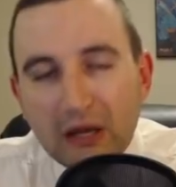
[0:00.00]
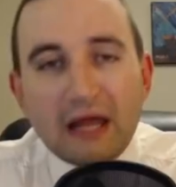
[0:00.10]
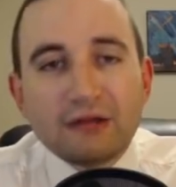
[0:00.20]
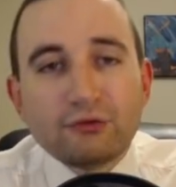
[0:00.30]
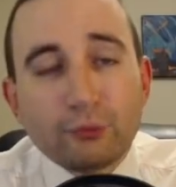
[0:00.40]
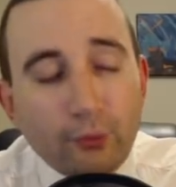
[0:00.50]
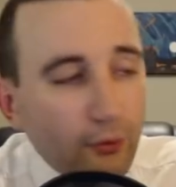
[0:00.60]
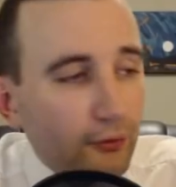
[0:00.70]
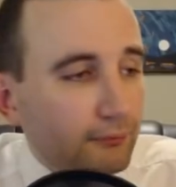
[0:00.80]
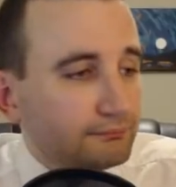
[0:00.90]
playing the
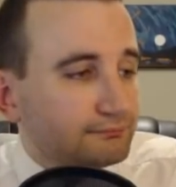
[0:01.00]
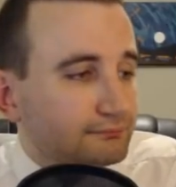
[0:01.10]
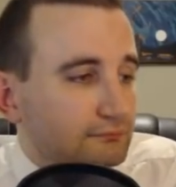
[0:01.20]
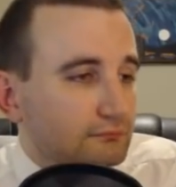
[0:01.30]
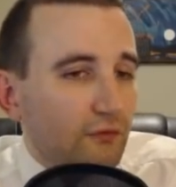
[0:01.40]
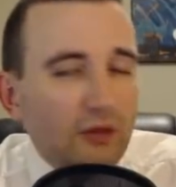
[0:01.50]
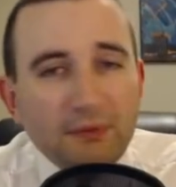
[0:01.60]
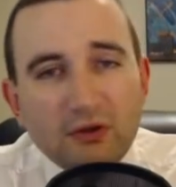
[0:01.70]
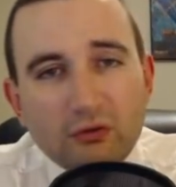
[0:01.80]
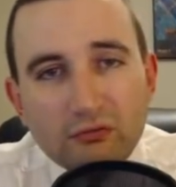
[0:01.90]
room.
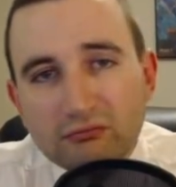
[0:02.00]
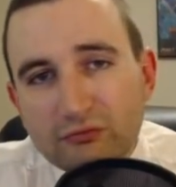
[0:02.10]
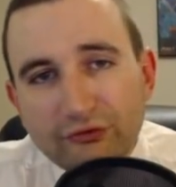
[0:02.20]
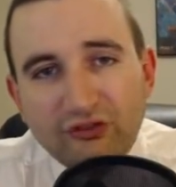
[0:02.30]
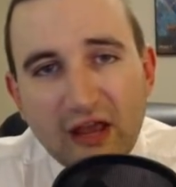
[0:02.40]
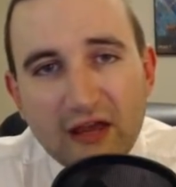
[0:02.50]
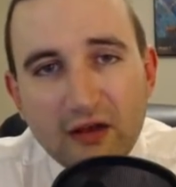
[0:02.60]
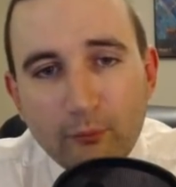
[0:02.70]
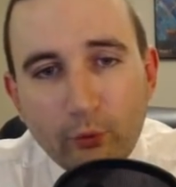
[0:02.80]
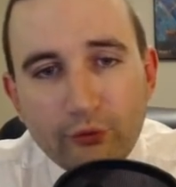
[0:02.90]
Typical
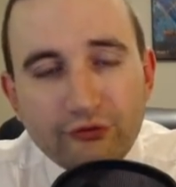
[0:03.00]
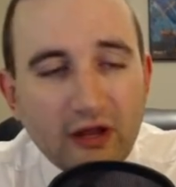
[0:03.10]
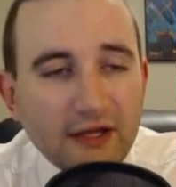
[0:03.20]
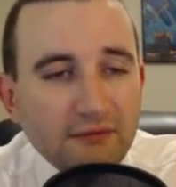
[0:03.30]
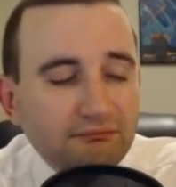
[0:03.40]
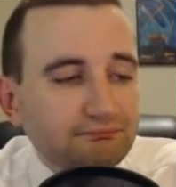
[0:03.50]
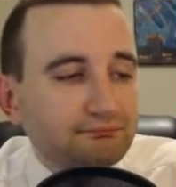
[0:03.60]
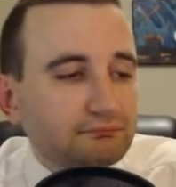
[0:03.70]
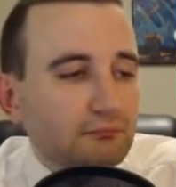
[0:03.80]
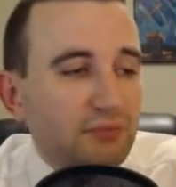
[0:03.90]
stand-up routine.
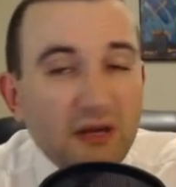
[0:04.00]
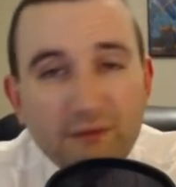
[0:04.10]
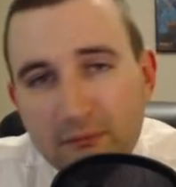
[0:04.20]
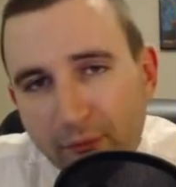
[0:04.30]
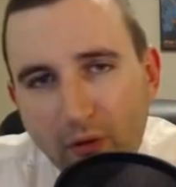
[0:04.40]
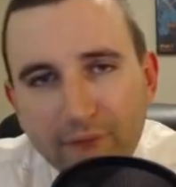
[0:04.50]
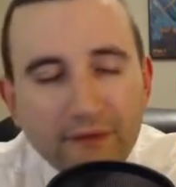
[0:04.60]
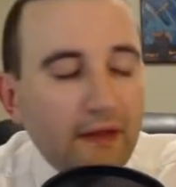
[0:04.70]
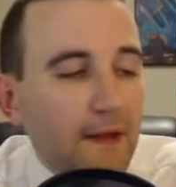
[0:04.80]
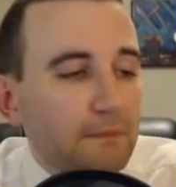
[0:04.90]
Bit of improv
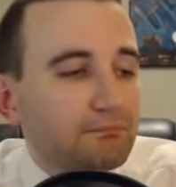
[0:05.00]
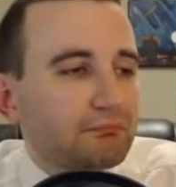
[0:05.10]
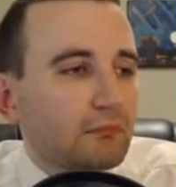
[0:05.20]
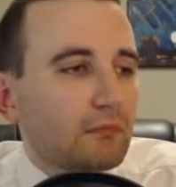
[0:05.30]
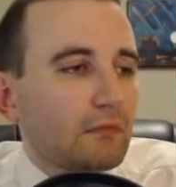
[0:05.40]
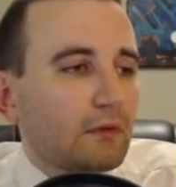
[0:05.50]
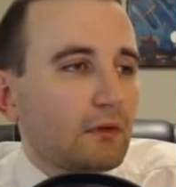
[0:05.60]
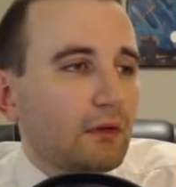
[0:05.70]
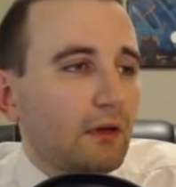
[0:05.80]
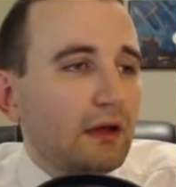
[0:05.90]
in there.
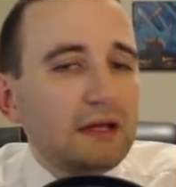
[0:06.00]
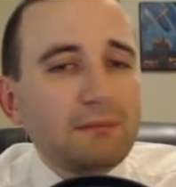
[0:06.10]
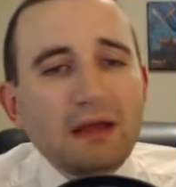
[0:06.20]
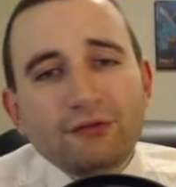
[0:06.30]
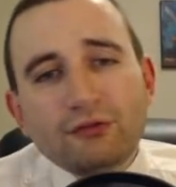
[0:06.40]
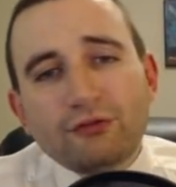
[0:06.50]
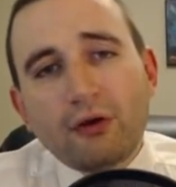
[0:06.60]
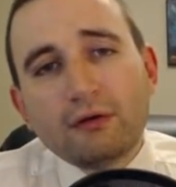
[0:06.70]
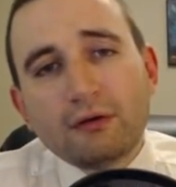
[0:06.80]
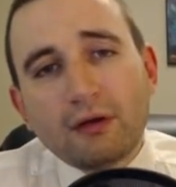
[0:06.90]
And he makes a
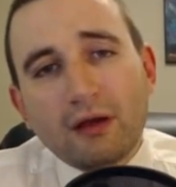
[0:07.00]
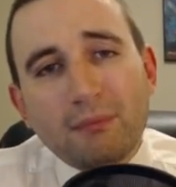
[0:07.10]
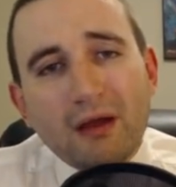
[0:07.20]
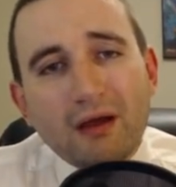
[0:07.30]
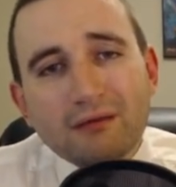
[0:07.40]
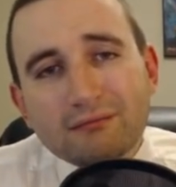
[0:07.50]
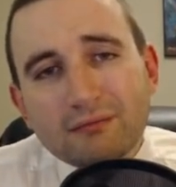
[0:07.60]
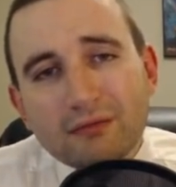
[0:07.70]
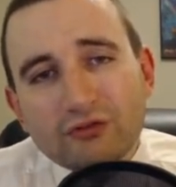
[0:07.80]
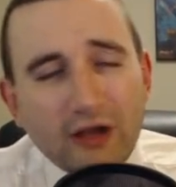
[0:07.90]
joke about
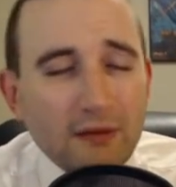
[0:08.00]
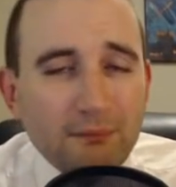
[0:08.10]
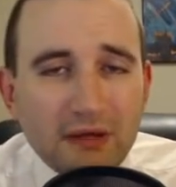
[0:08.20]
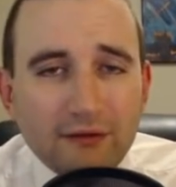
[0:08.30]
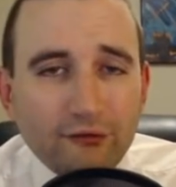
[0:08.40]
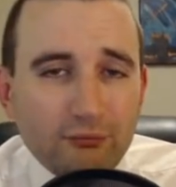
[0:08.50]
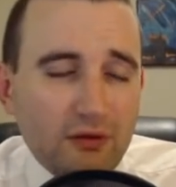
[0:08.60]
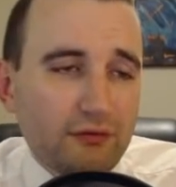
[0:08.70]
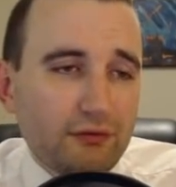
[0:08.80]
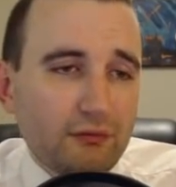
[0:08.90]
Jada Pinkett
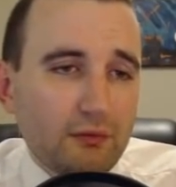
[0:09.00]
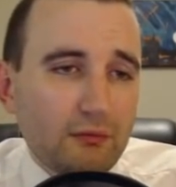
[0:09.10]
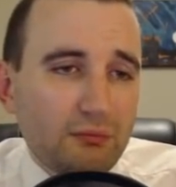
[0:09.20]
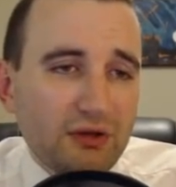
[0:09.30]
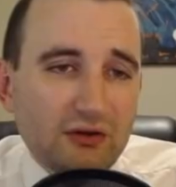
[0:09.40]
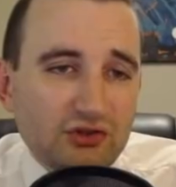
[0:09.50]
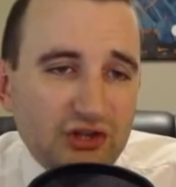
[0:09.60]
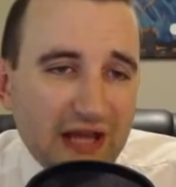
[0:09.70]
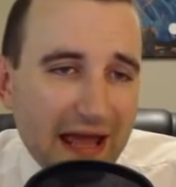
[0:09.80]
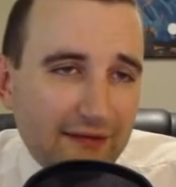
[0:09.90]
Smith because
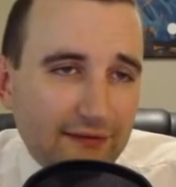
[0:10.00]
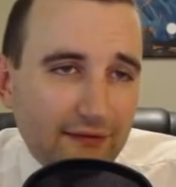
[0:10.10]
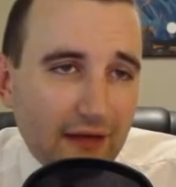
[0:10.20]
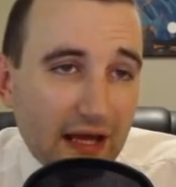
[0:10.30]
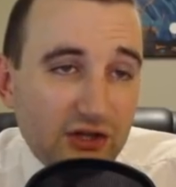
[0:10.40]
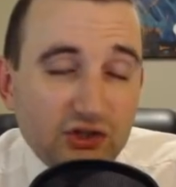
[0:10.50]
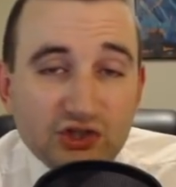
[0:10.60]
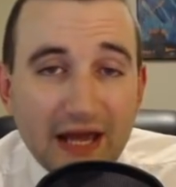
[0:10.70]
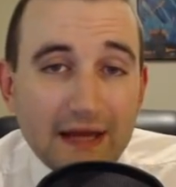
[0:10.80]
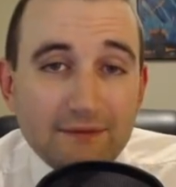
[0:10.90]
she has a
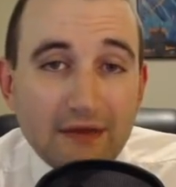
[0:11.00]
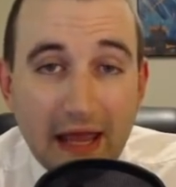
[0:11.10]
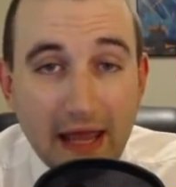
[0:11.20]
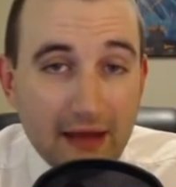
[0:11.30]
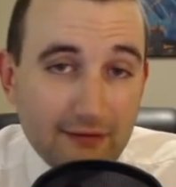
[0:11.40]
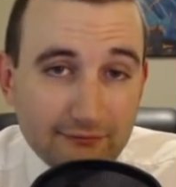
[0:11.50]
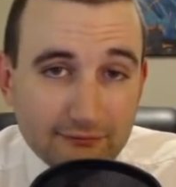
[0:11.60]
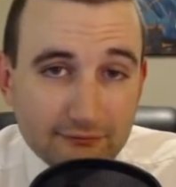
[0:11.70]
shaved head.